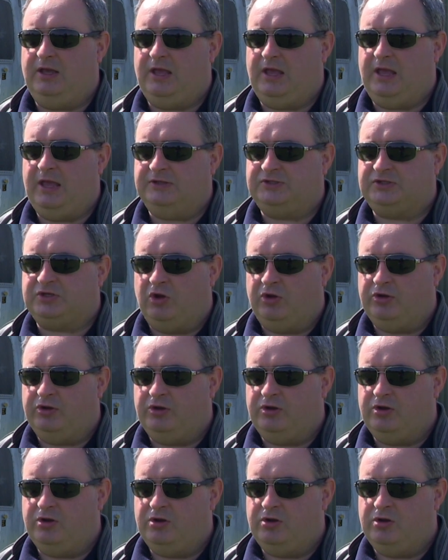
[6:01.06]
it's got
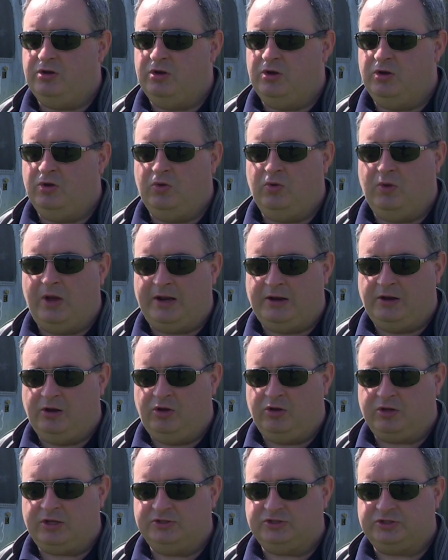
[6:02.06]
no
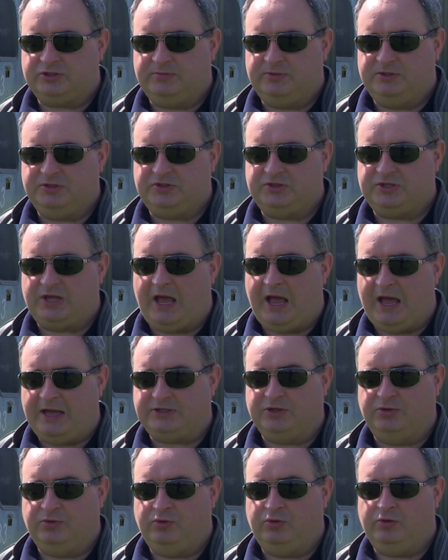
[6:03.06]
analog instruments
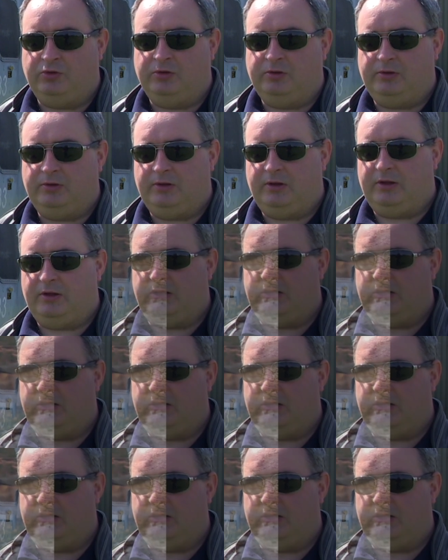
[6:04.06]
at all. Oh, really?